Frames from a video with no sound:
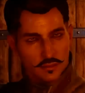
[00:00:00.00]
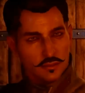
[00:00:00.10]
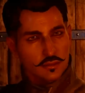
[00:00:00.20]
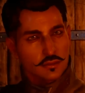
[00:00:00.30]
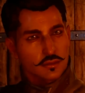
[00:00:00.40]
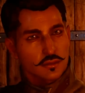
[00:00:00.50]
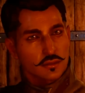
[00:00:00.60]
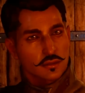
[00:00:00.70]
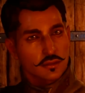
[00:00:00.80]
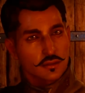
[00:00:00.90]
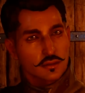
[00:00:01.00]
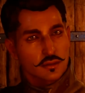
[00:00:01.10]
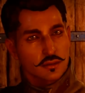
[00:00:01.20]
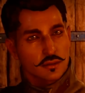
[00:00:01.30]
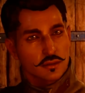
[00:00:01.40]

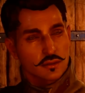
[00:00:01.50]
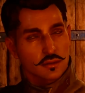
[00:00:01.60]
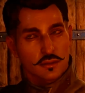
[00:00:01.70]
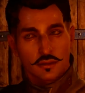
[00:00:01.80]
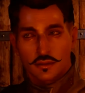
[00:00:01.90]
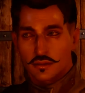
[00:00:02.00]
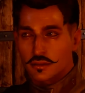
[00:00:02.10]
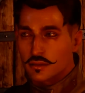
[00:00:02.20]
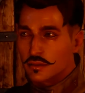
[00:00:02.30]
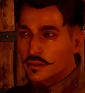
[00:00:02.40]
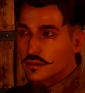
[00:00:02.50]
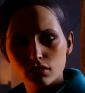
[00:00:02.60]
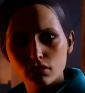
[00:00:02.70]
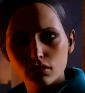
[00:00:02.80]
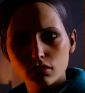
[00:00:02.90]

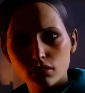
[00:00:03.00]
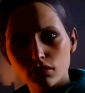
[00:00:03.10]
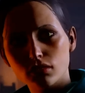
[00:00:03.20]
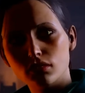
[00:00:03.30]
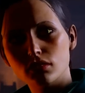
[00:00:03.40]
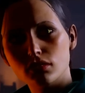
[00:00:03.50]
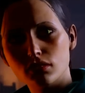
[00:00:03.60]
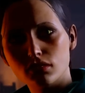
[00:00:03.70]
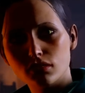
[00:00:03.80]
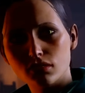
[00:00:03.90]
(no one is talking)